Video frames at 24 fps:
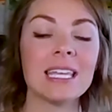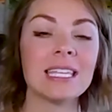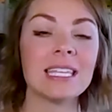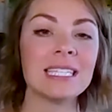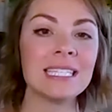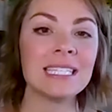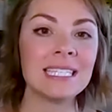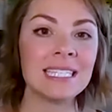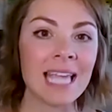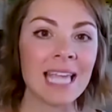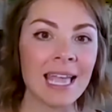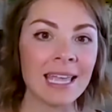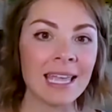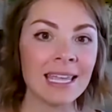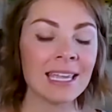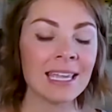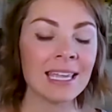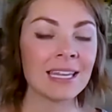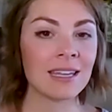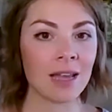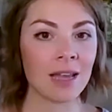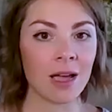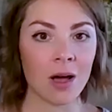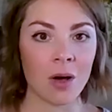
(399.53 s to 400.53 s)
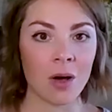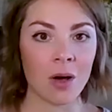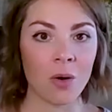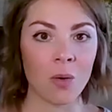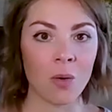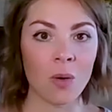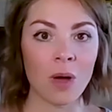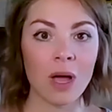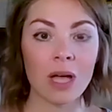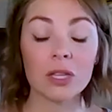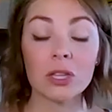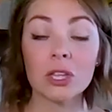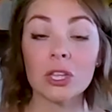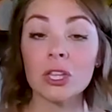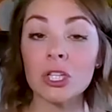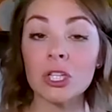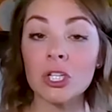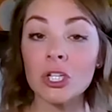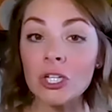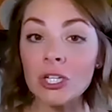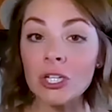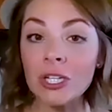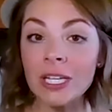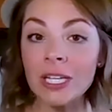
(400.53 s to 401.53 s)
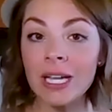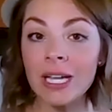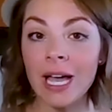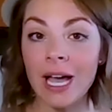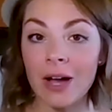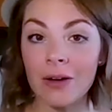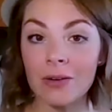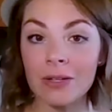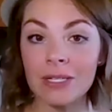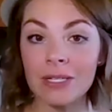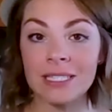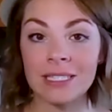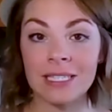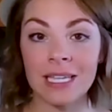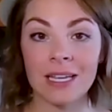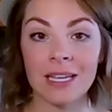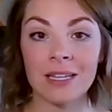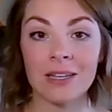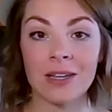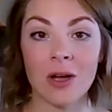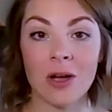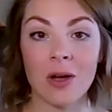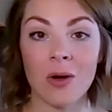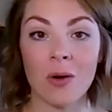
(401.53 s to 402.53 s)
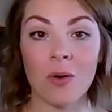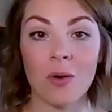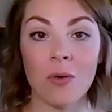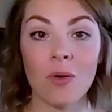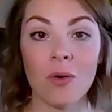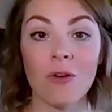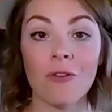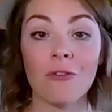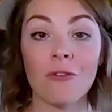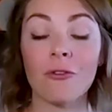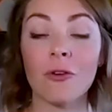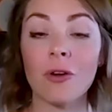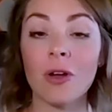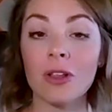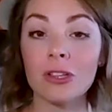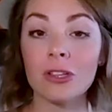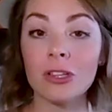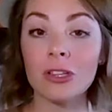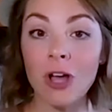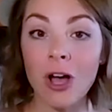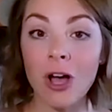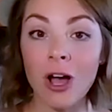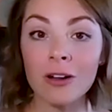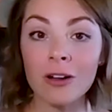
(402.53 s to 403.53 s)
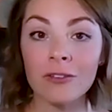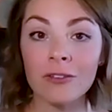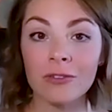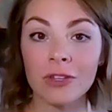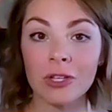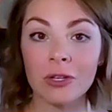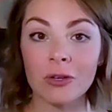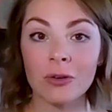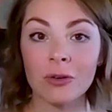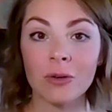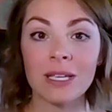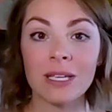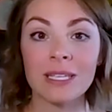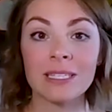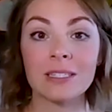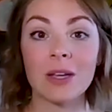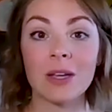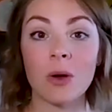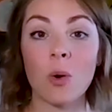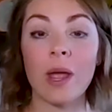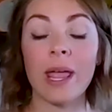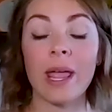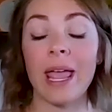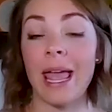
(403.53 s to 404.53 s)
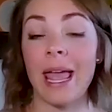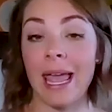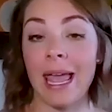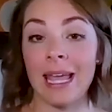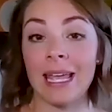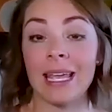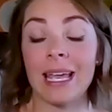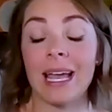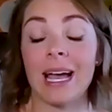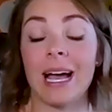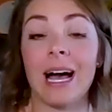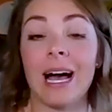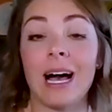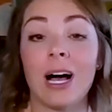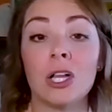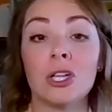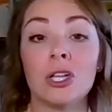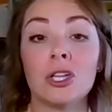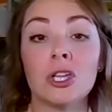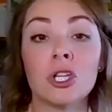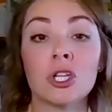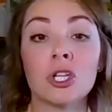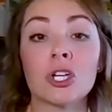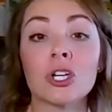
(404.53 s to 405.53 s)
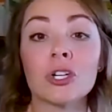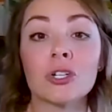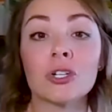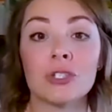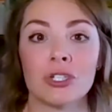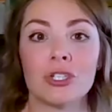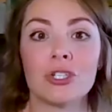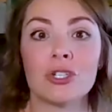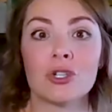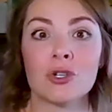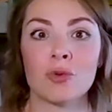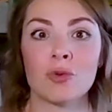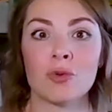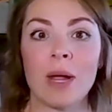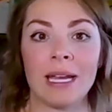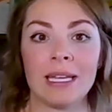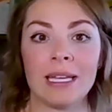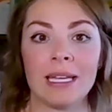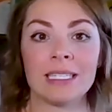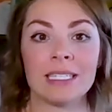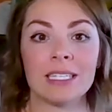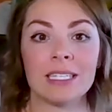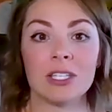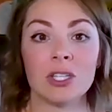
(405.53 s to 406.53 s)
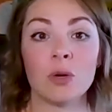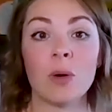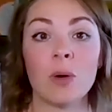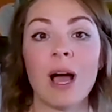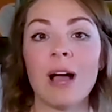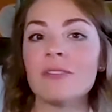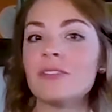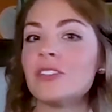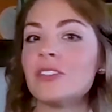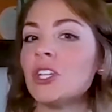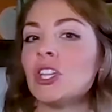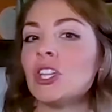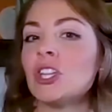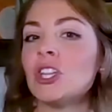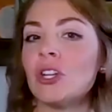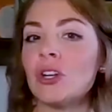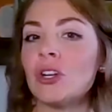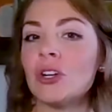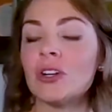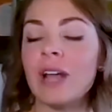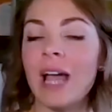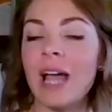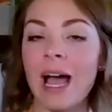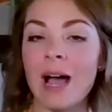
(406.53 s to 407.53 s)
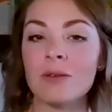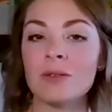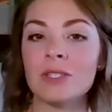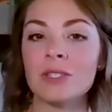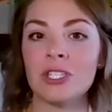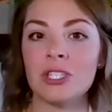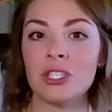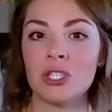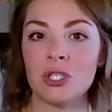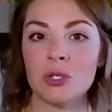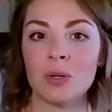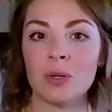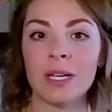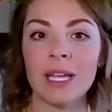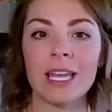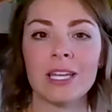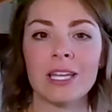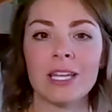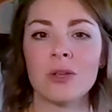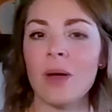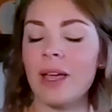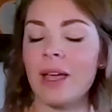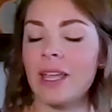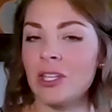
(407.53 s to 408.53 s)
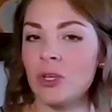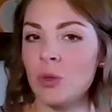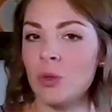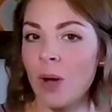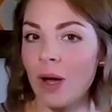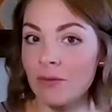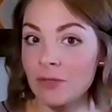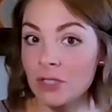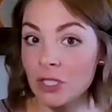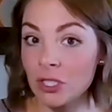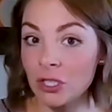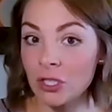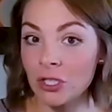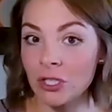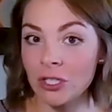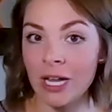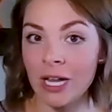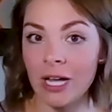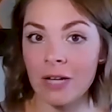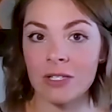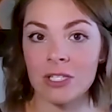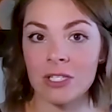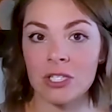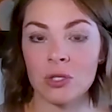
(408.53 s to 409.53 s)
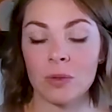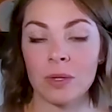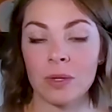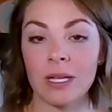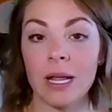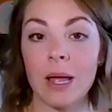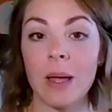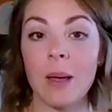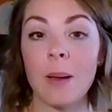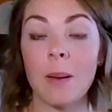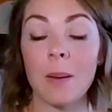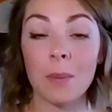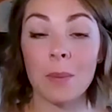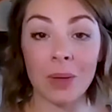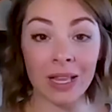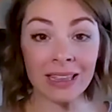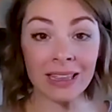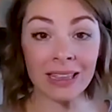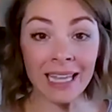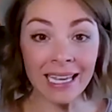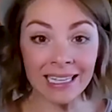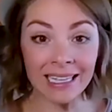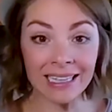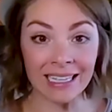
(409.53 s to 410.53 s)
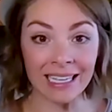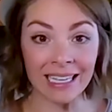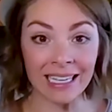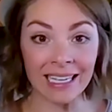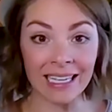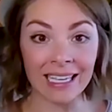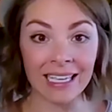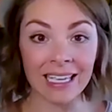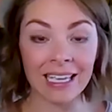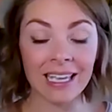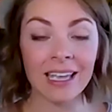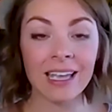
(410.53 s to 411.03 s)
Saying no, learning how to say no for a lot of you is a learned trait. You have to learn how to do it, and you have to learn how to do it politely.